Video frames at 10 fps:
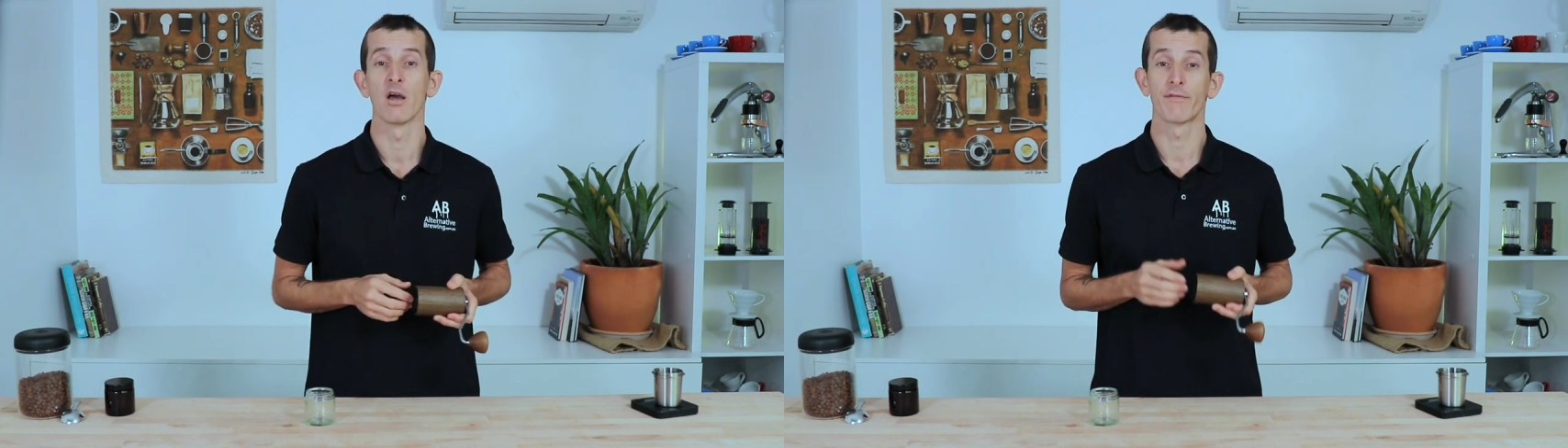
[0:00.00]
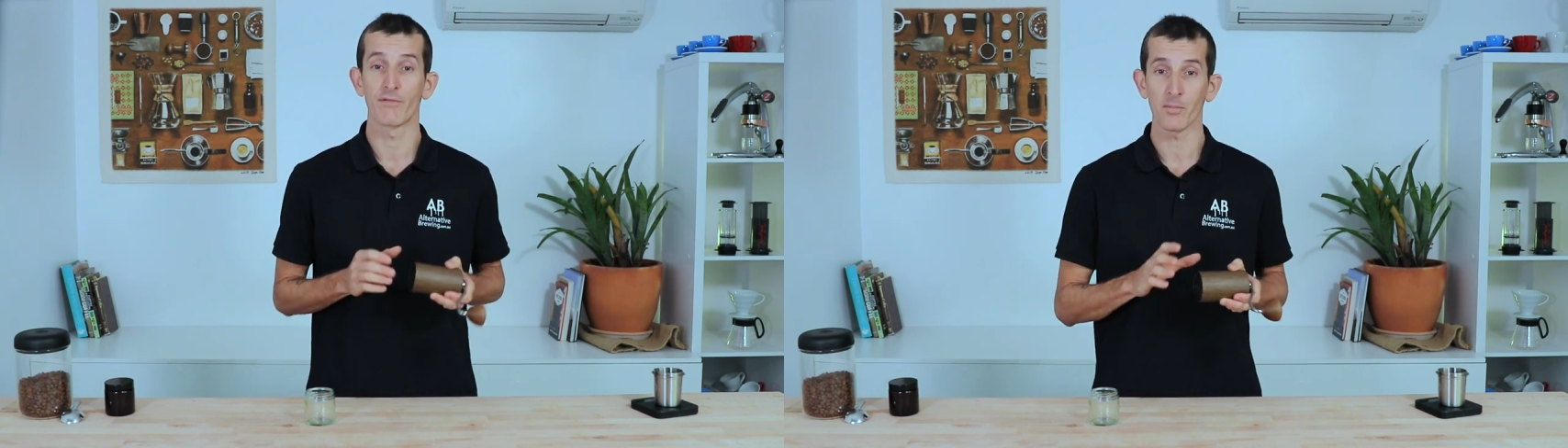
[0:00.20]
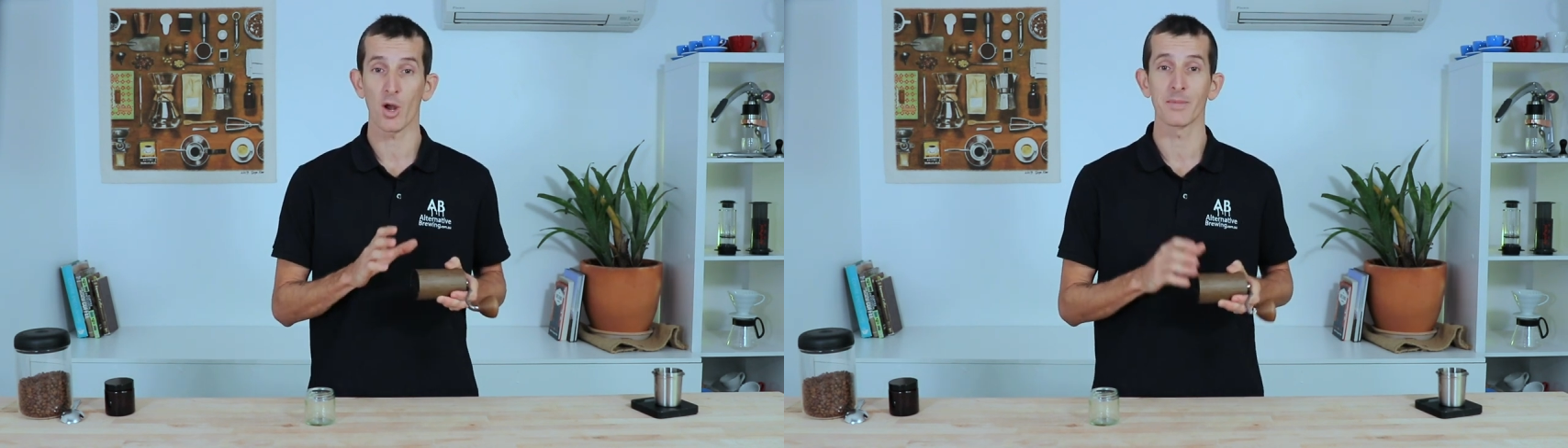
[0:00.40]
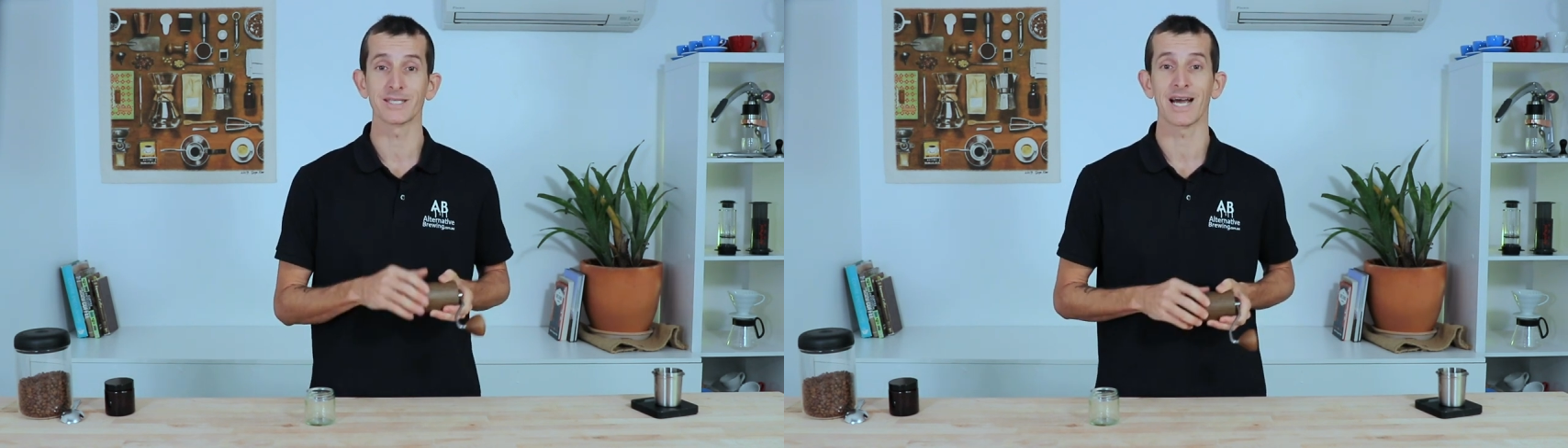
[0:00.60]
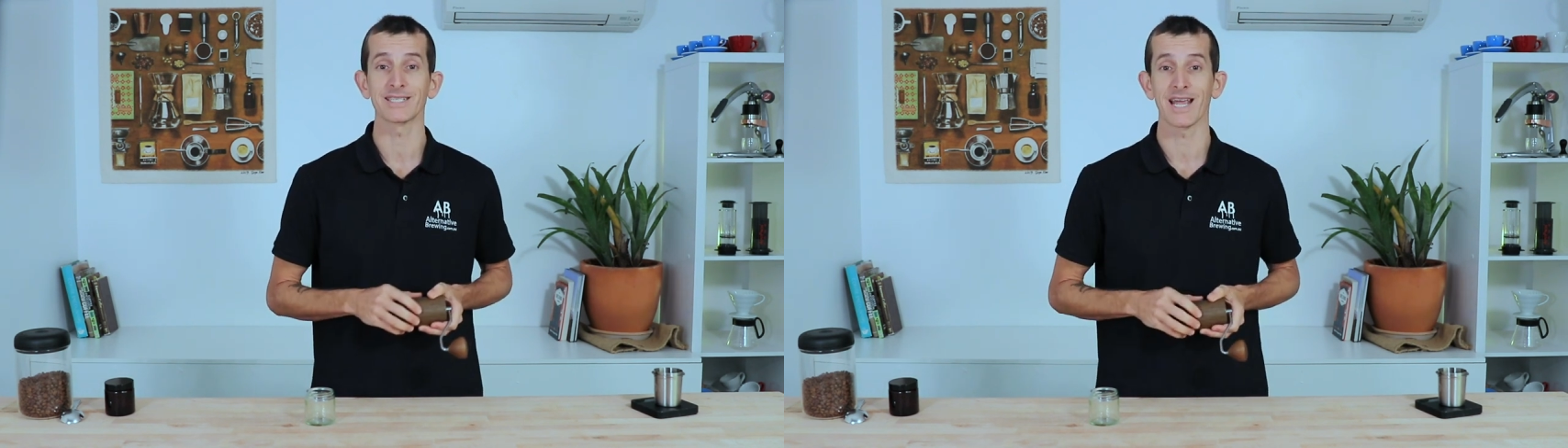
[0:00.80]
from
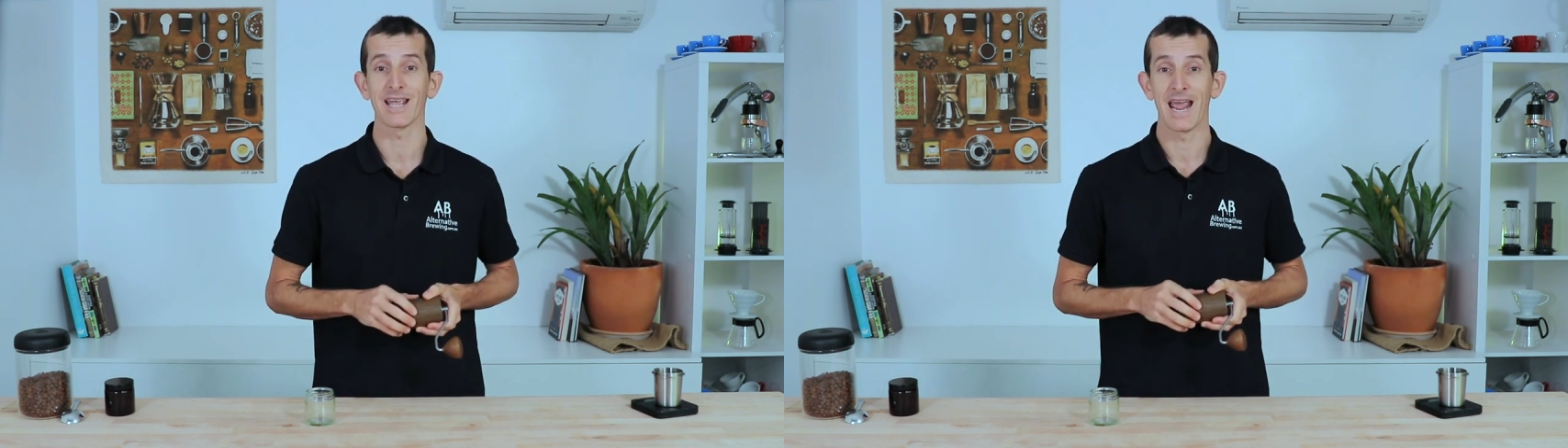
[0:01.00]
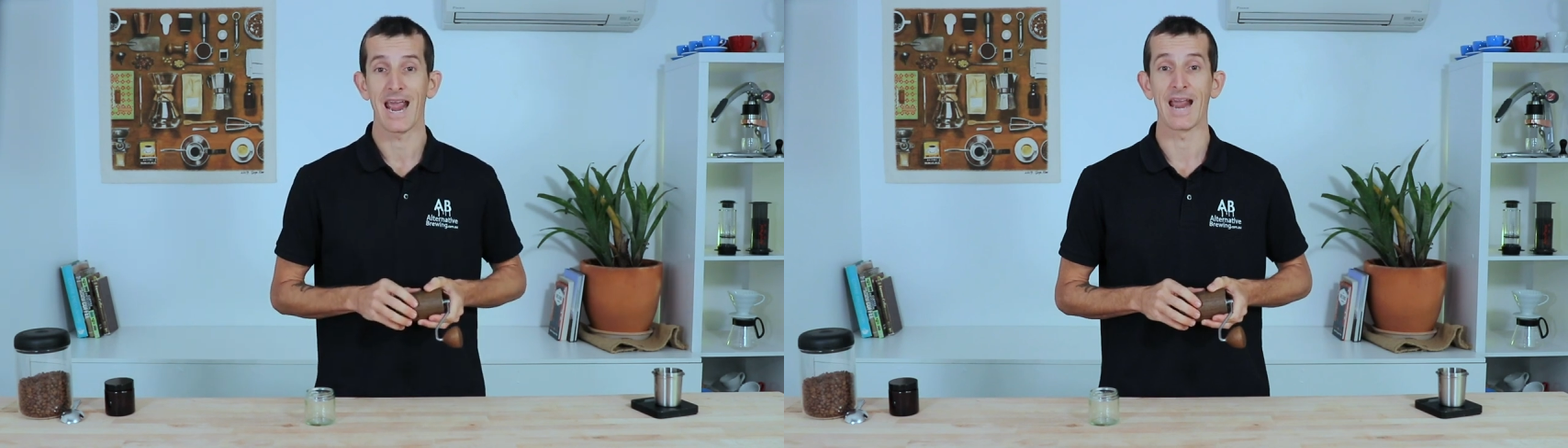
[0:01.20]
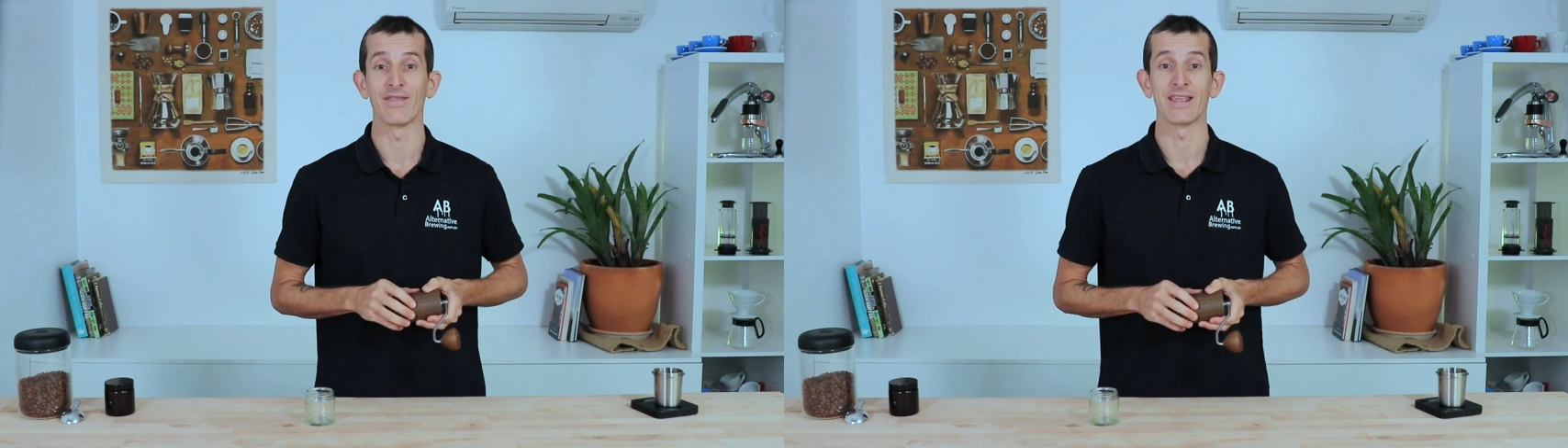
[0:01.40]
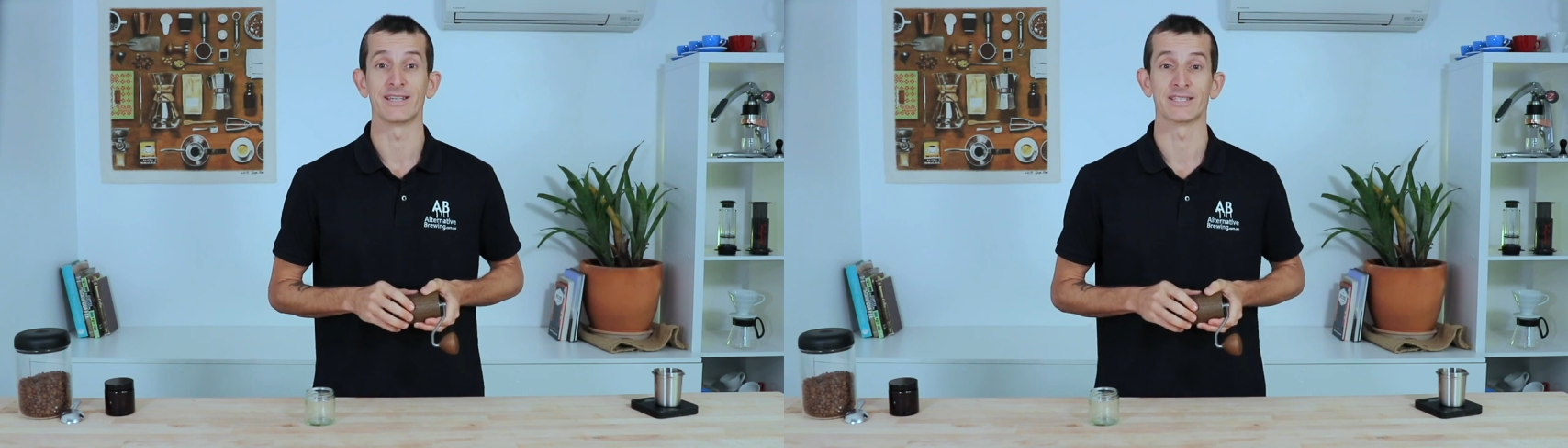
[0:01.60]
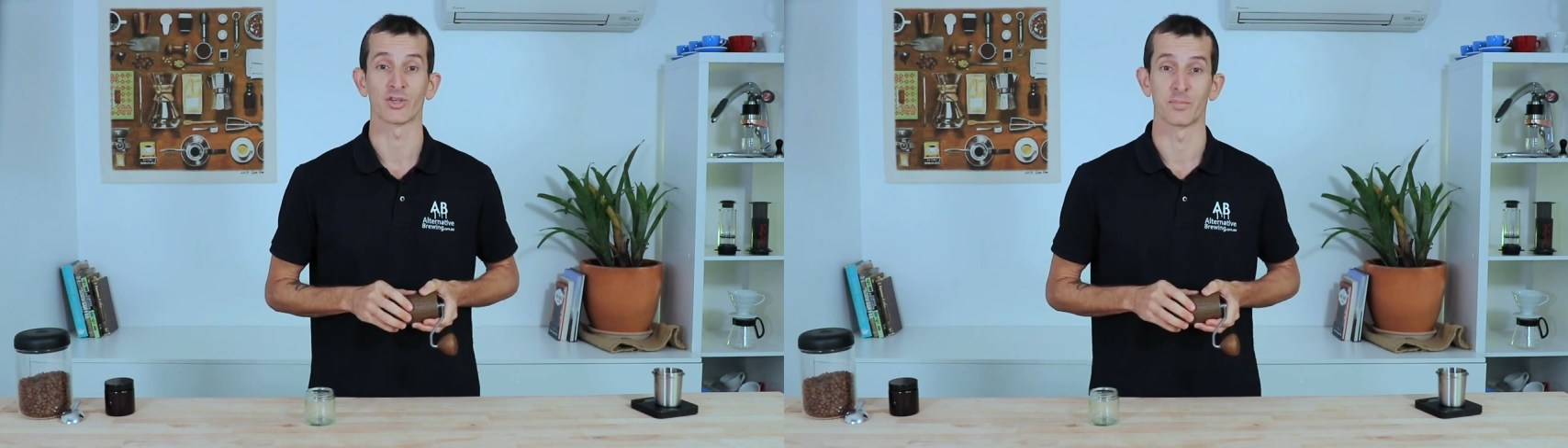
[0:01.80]
Comandante in the
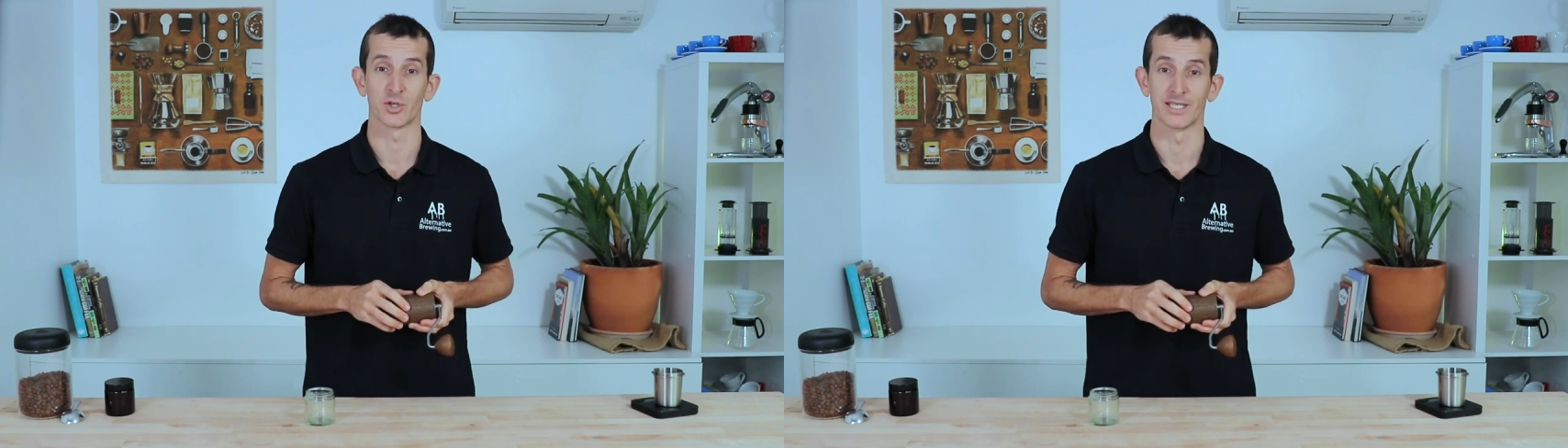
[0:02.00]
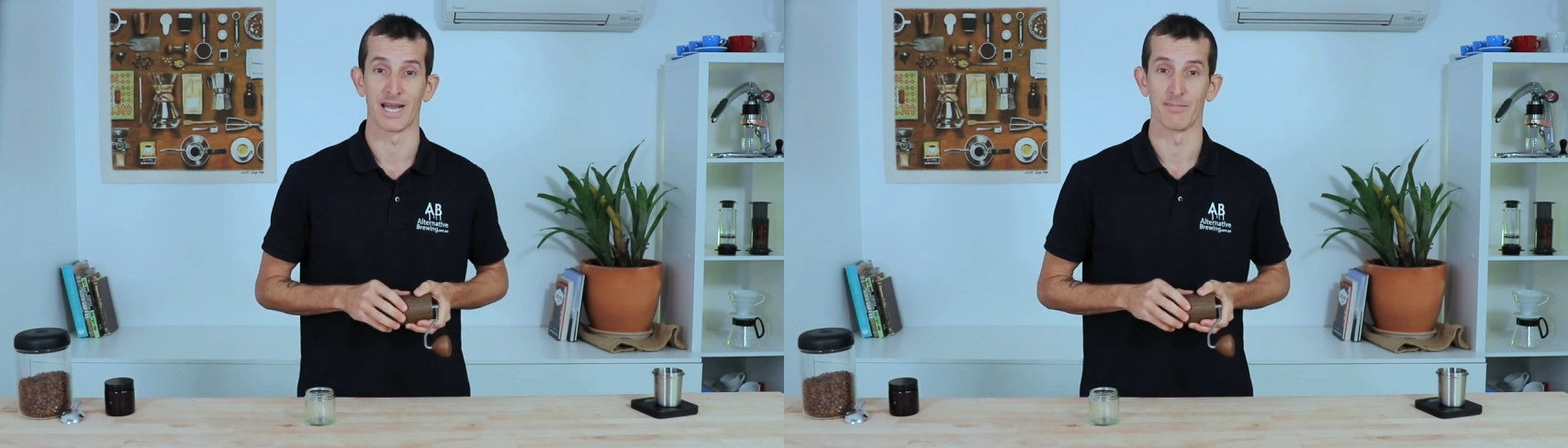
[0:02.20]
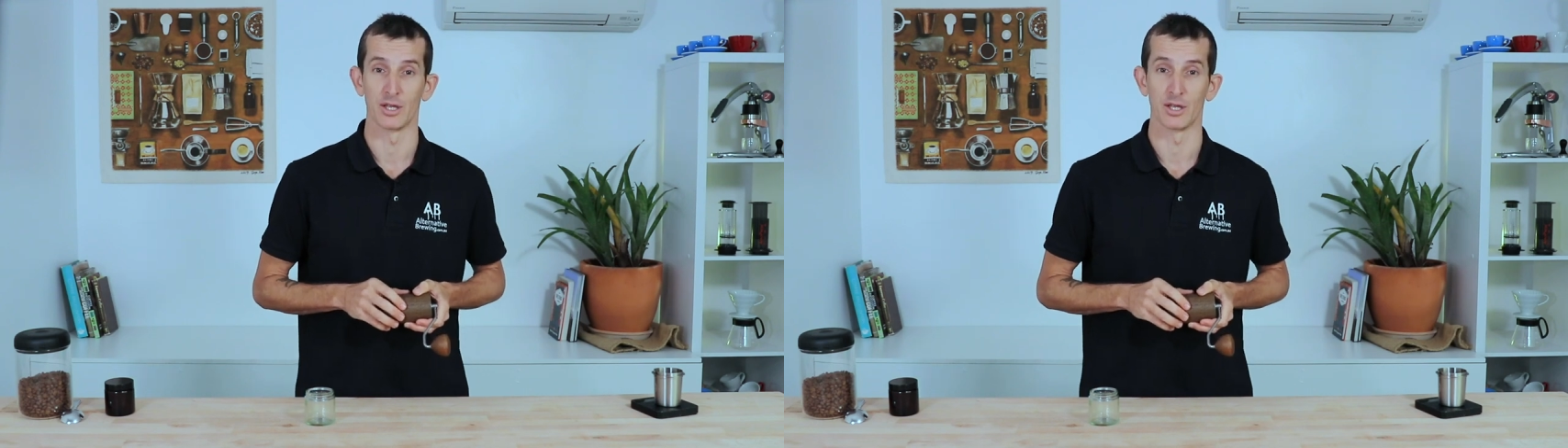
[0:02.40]
description down